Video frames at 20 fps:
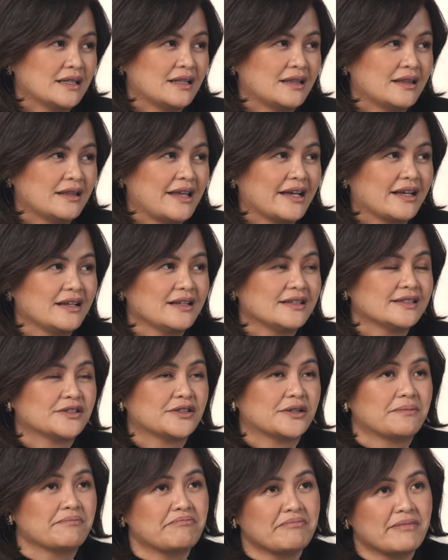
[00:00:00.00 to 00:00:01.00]
Like, is
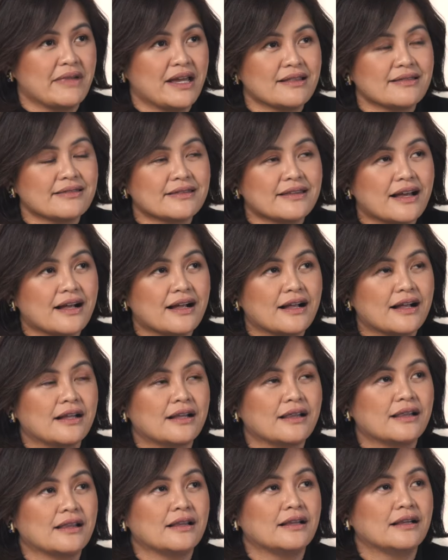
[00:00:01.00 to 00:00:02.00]
it
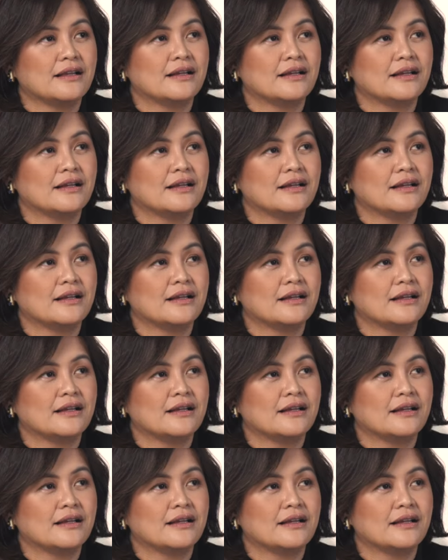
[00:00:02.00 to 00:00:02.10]
mental,